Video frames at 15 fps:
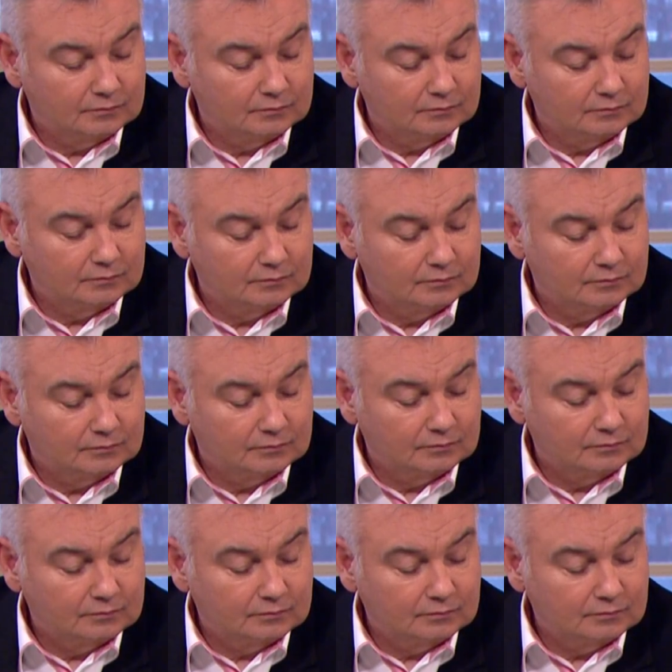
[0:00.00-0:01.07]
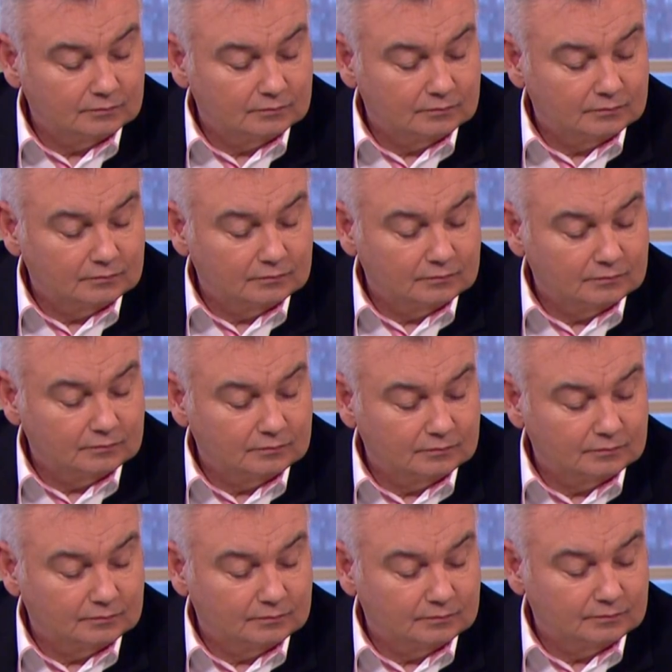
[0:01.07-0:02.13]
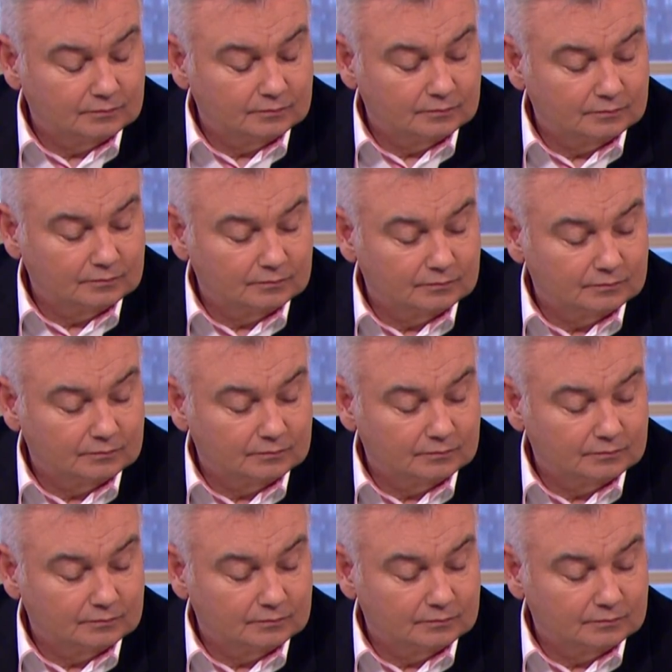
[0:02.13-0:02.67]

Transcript: [no speech]